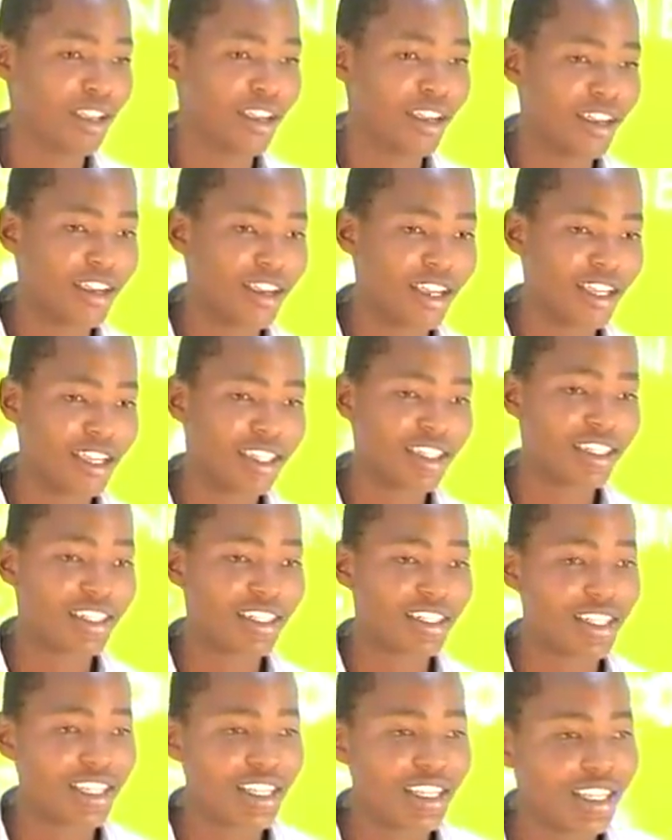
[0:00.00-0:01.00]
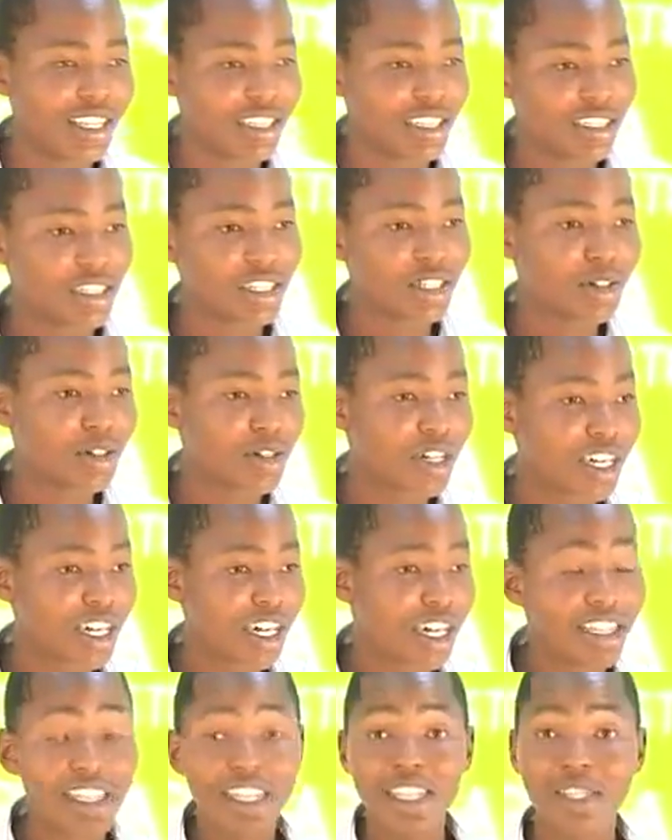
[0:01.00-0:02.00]
Alright, so
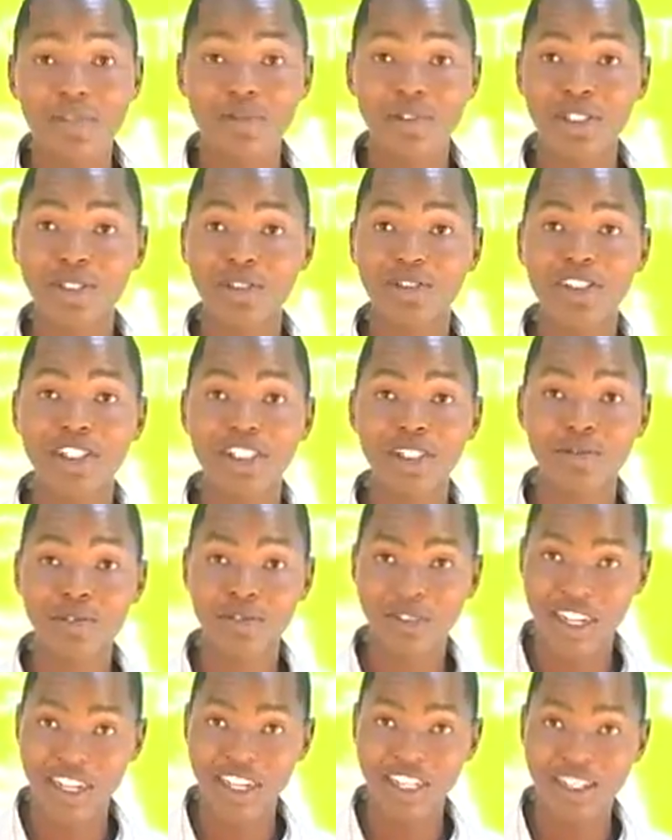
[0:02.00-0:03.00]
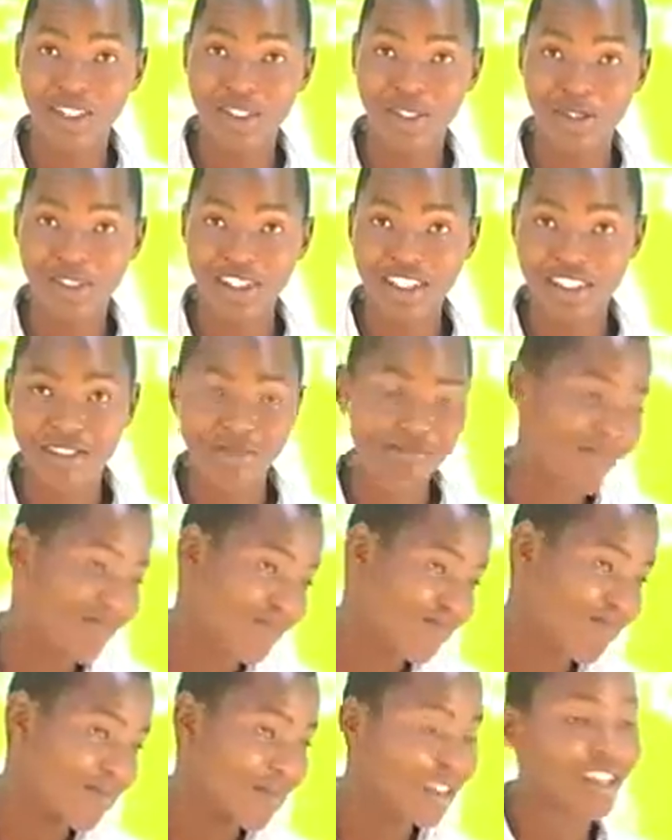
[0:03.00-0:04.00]
I think I'm just gonna jump right into it.
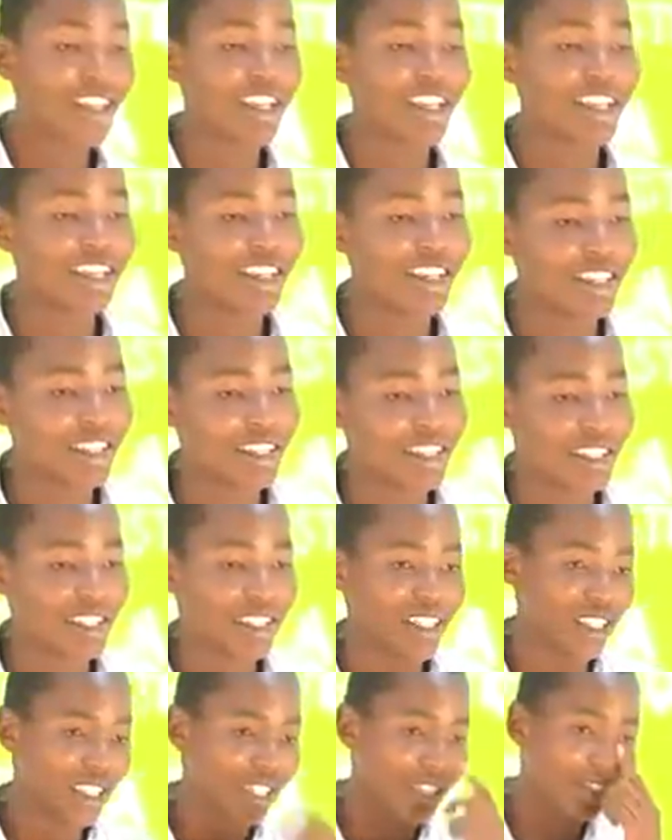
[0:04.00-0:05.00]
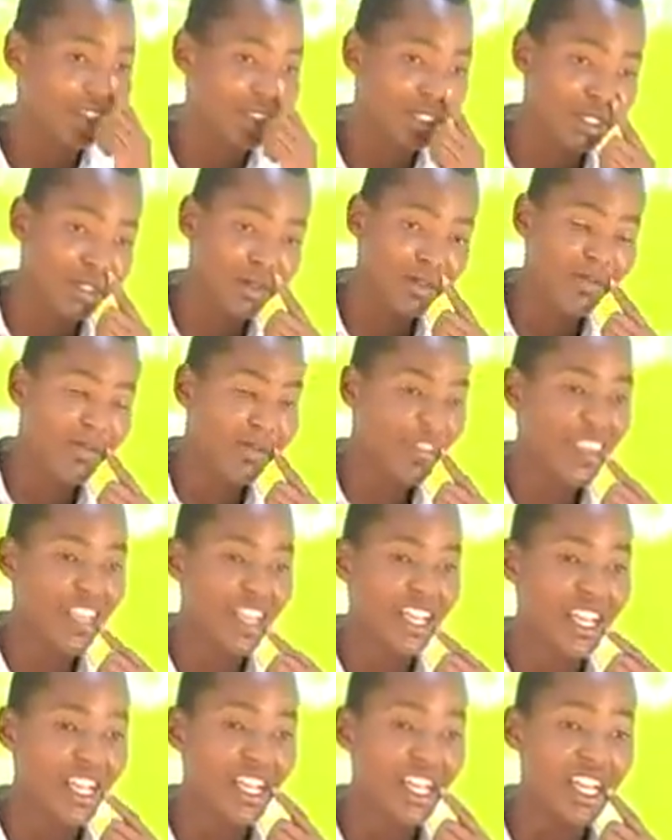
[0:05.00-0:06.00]
Yeah, so
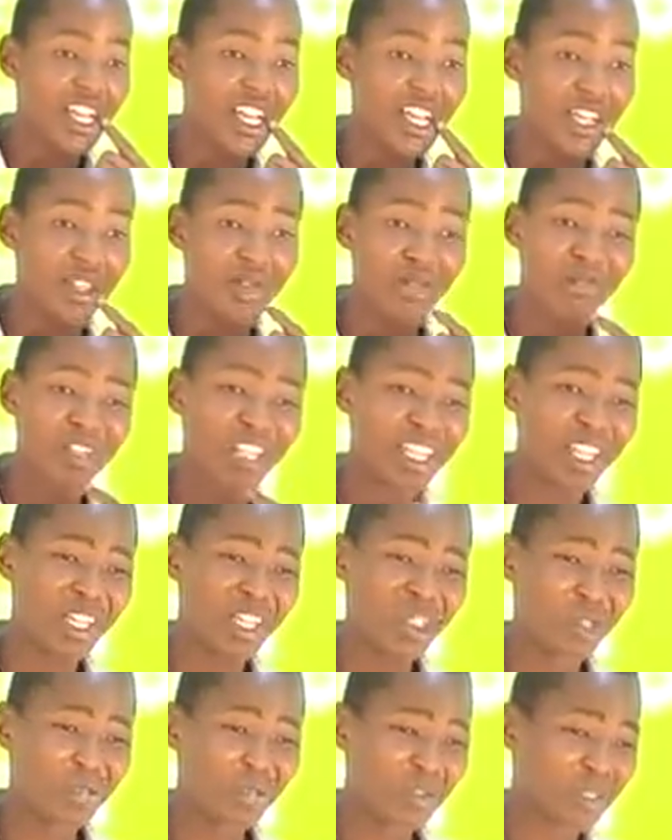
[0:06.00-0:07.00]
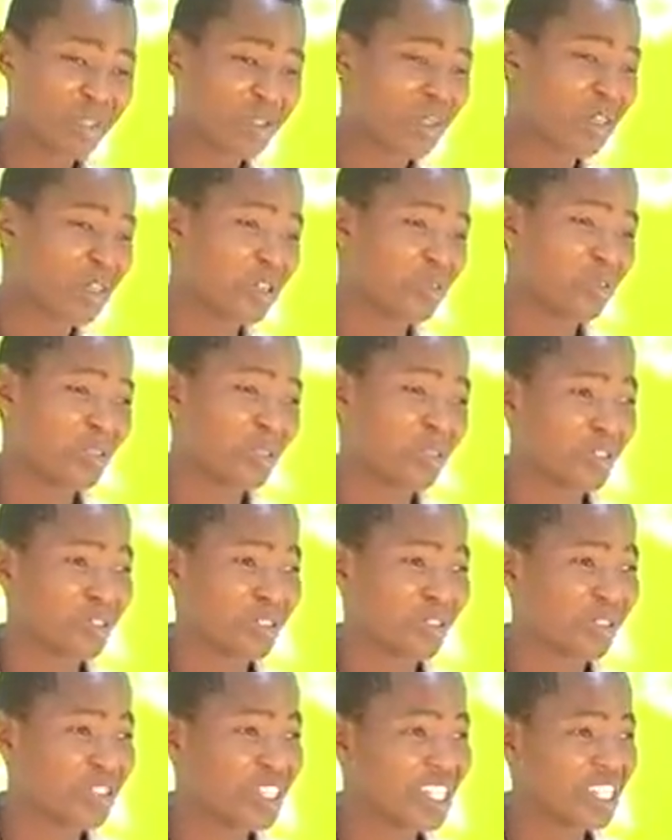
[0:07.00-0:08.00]
picking a topic to talk about
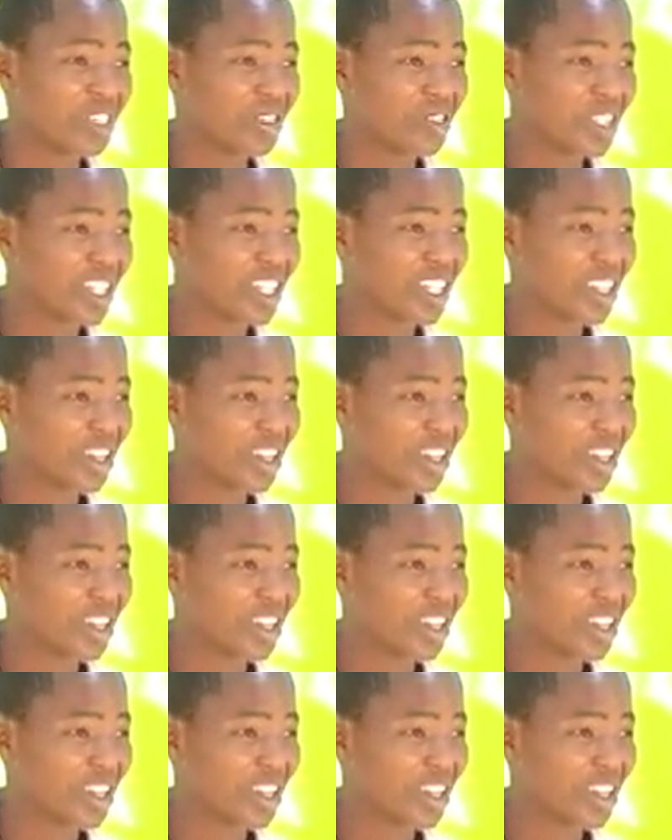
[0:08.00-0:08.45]
was really, really